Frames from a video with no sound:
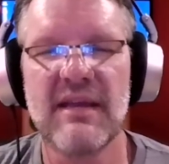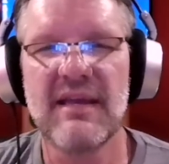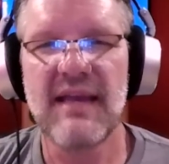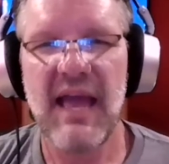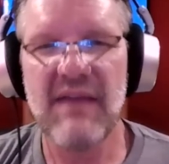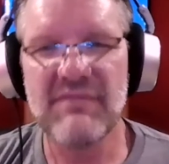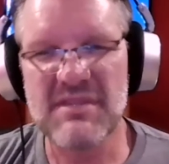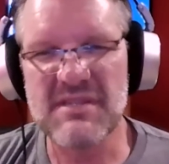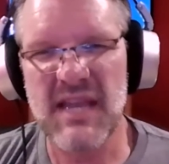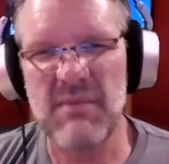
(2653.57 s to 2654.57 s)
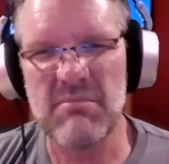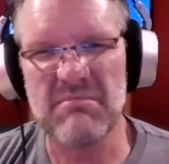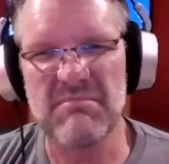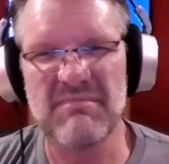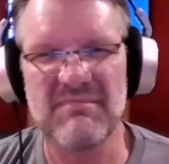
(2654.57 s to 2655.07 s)
have the
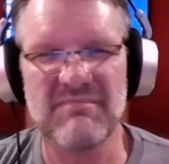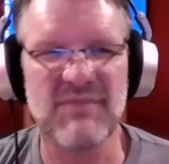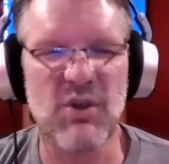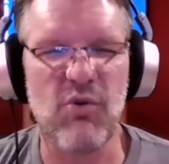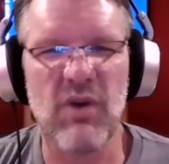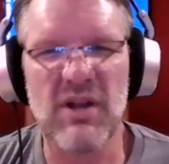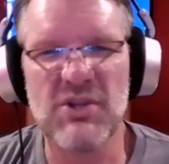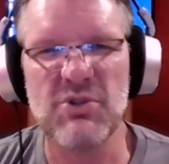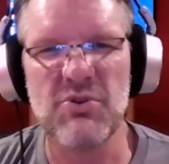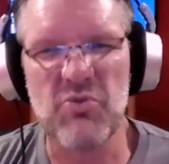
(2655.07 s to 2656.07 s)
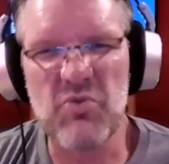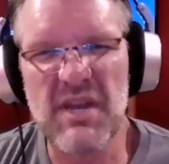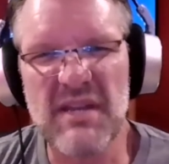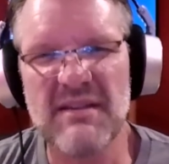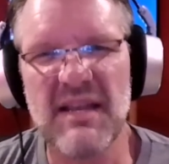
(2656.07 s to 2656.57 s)
same crunch and
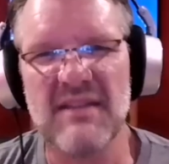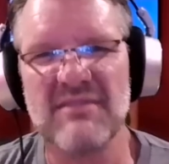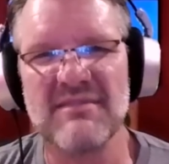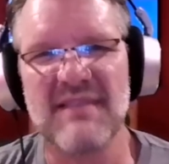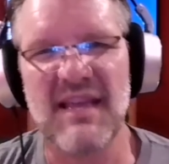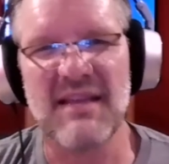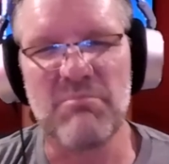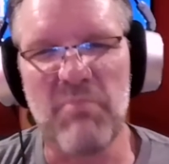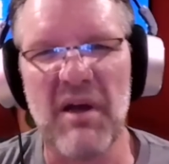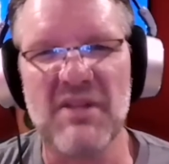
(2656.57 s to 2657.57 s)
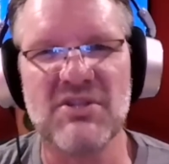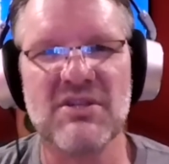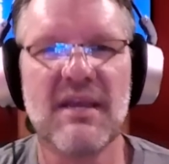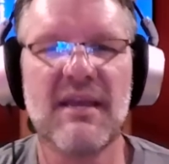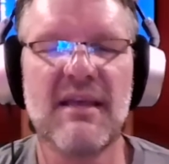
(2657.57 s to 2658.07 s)
grit and punch
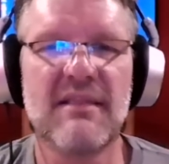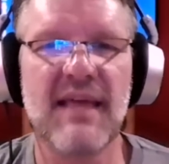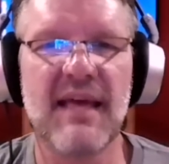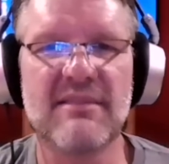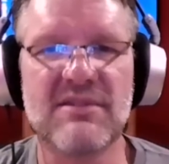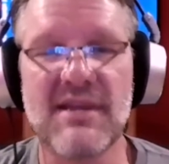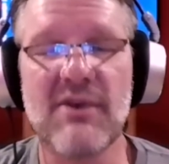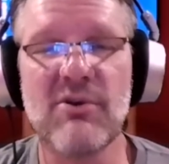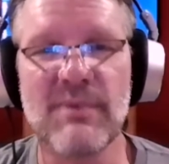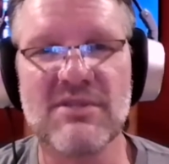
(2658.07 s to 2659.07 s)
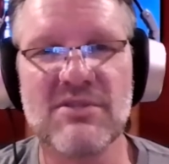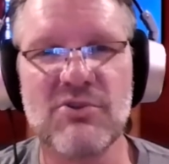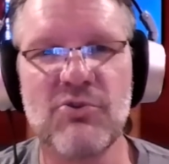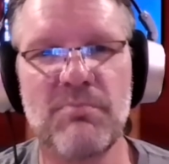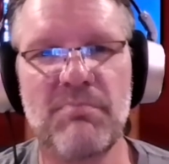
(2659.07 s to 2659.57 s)
that the stereo mixes
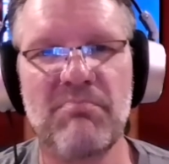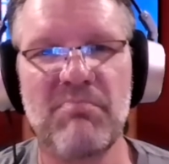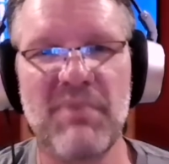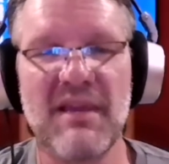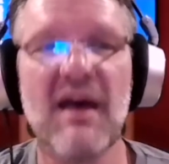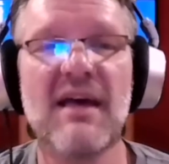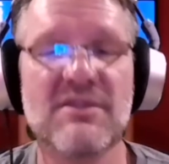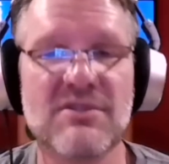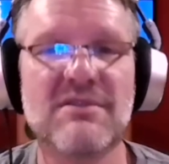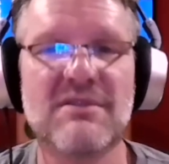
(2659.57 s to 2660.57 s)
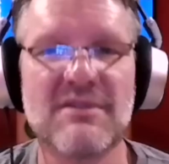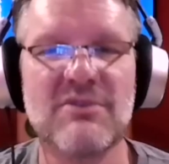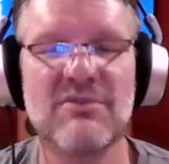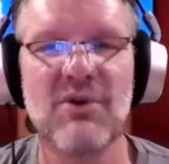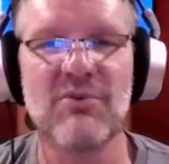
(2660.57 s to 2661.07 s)
do, because you
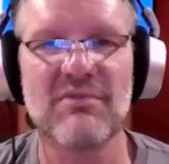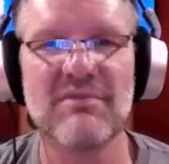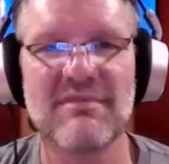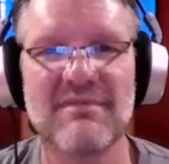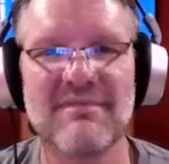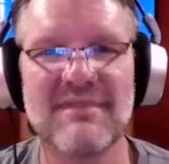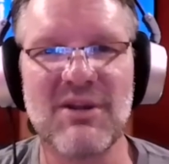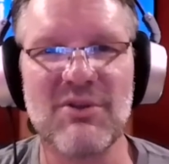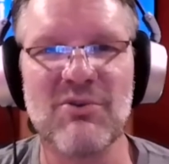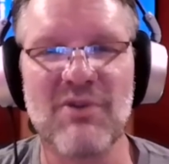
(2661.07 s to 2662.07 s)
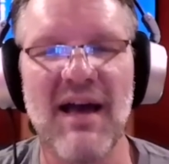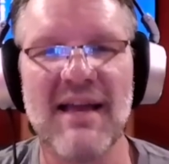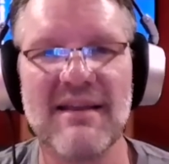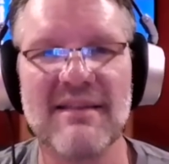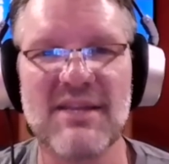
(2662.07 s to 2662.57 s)
don't, you're not,
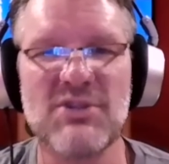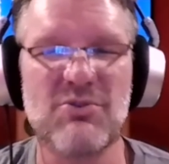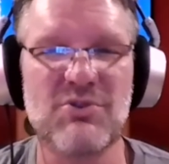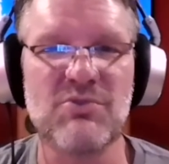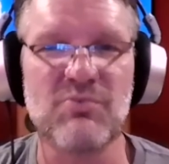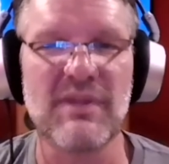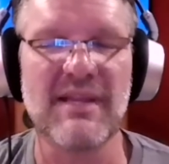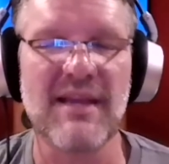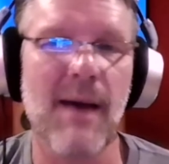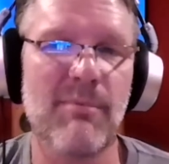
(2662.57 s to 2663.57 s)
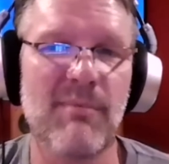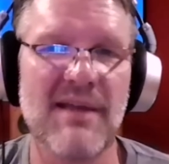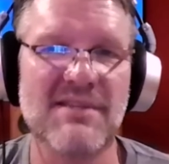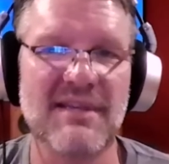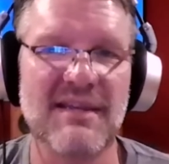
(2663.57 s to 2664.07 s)
unless you're just really
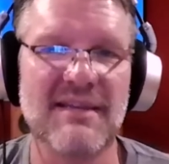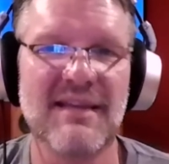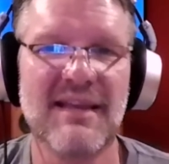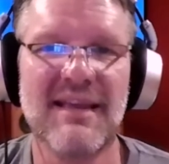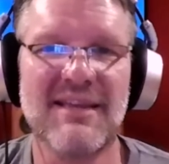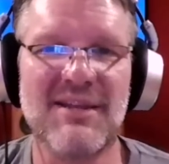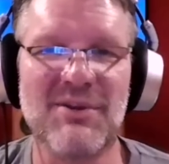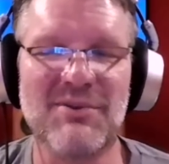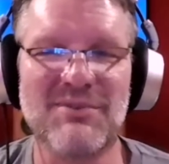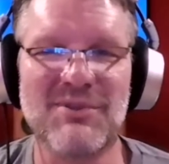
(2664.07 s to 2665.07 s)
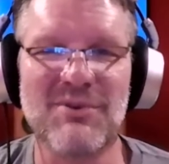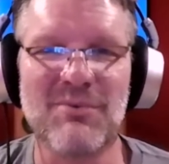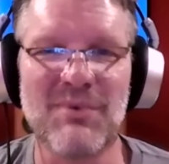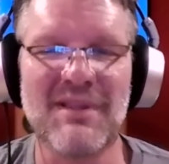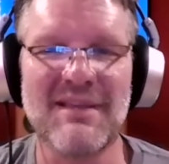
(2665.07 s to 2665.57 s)
compromising it, you're
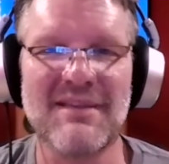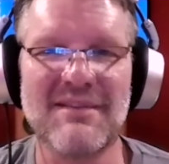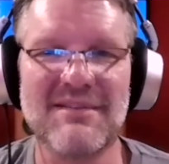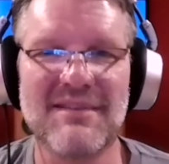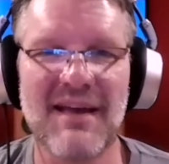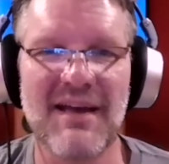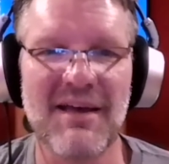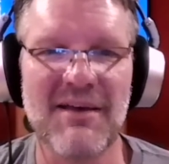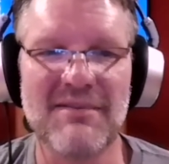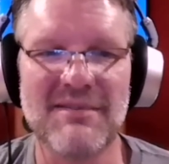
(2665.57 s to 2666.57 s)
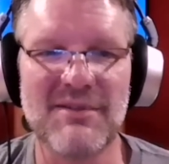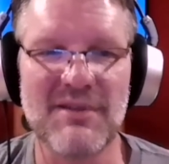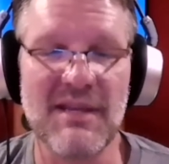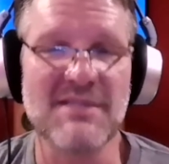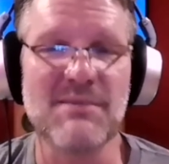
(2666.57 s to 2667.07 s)
really,
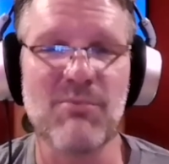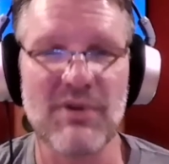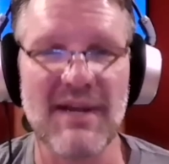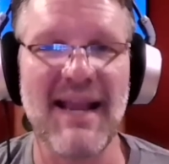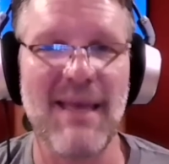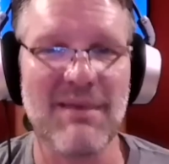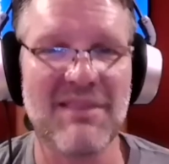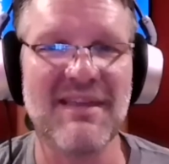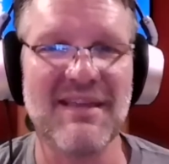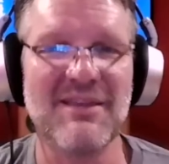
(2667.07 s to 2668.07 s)
it is a more dynamic thing,